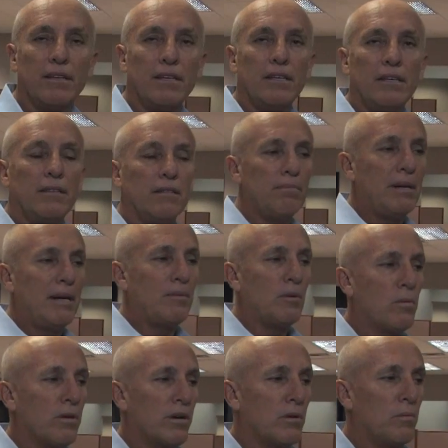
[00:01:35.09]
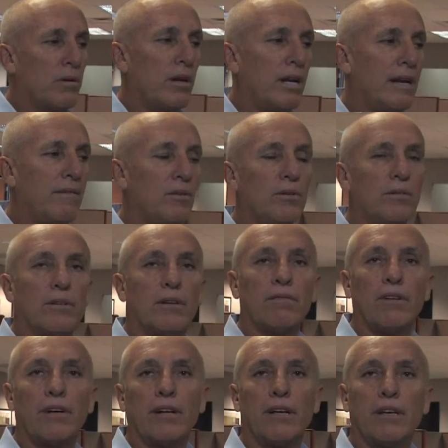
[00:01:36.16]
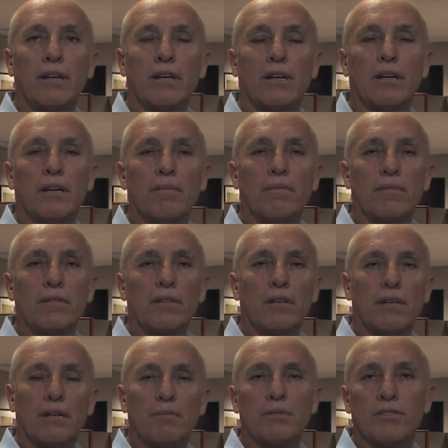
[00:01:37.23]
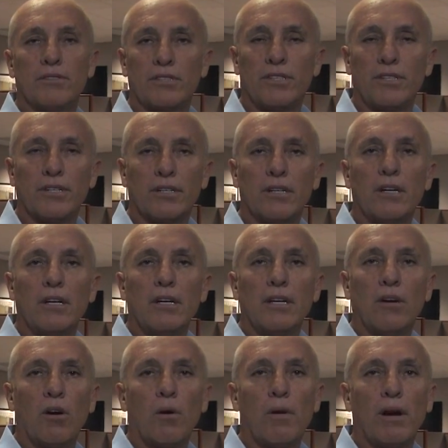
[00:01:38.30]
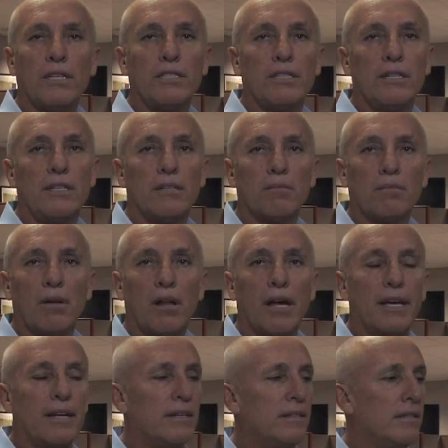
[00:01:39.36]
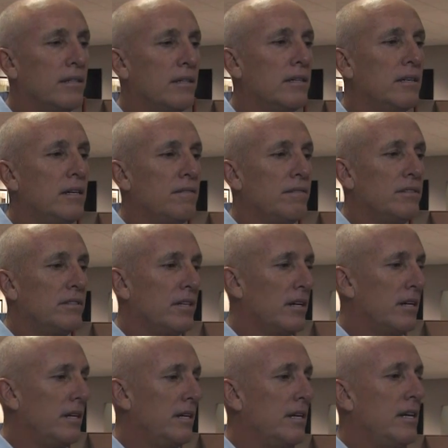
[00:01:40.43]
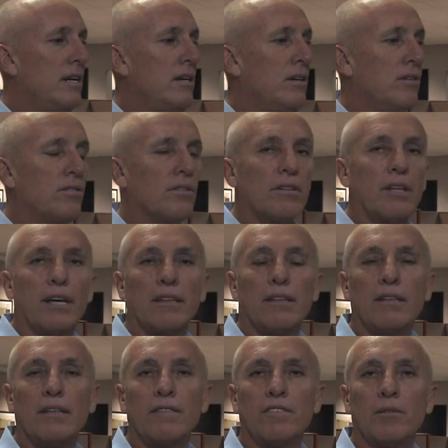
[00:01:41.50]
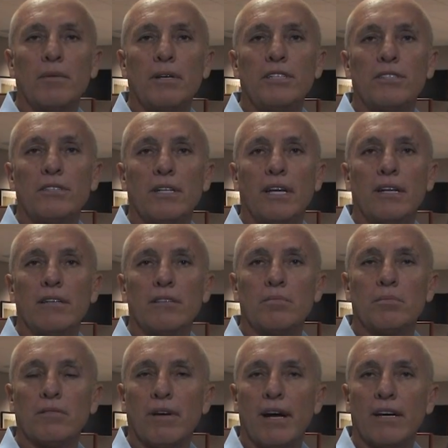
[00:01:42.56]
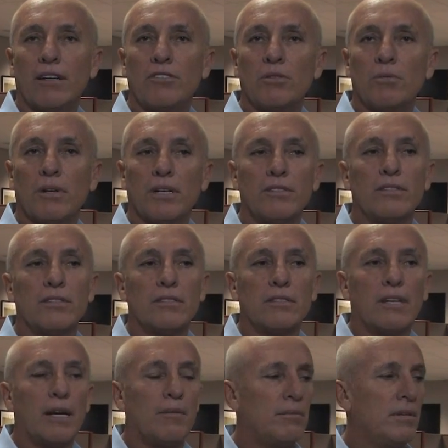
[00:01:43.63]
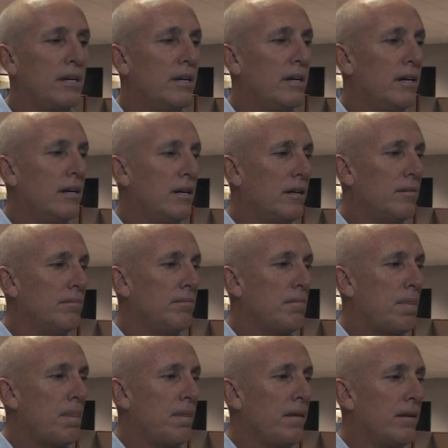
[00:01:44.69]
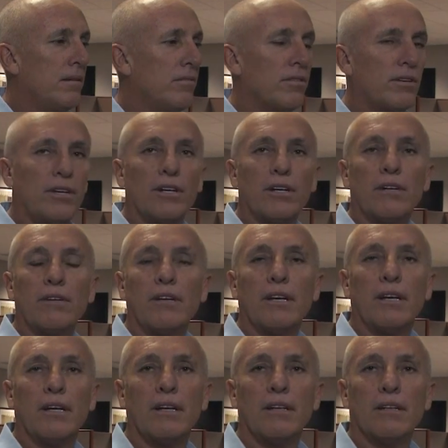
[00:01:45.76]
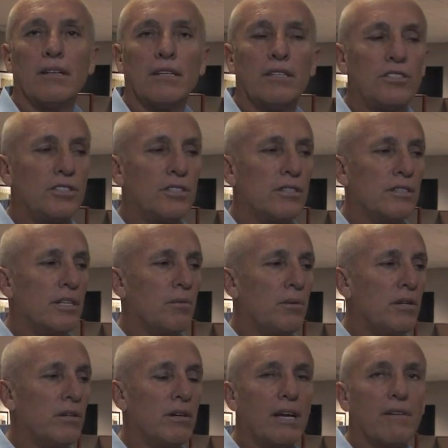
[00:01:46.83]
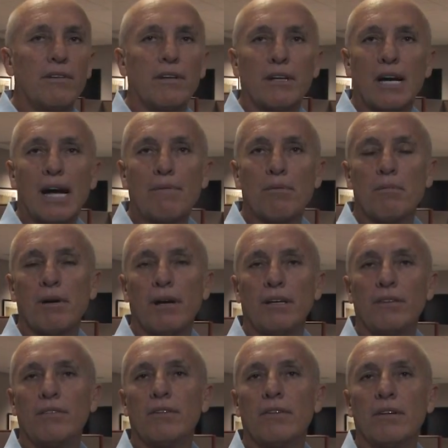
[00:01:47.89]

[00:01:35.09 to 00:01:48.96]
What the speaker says: the paperwork and what have you in a very HIPAA secure, OIG compliant facility so that the information that is provided to us is kept secure and ensuring that we don't have any compromise